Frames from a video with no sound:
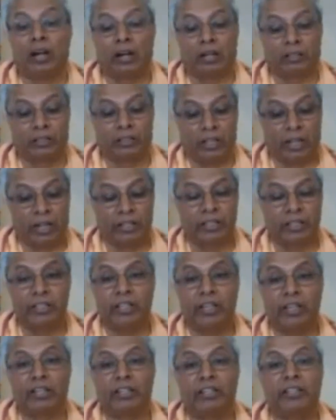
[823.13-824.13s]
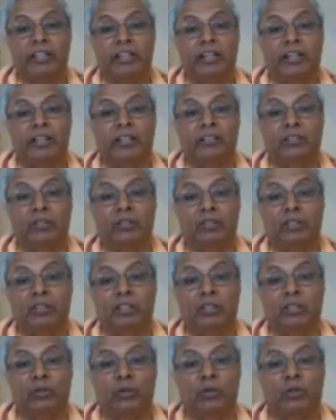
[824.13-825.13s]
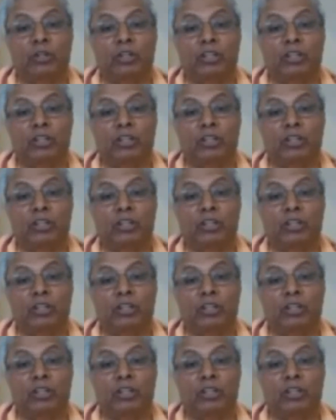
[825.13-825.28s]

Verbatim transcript: the idea here in the yoga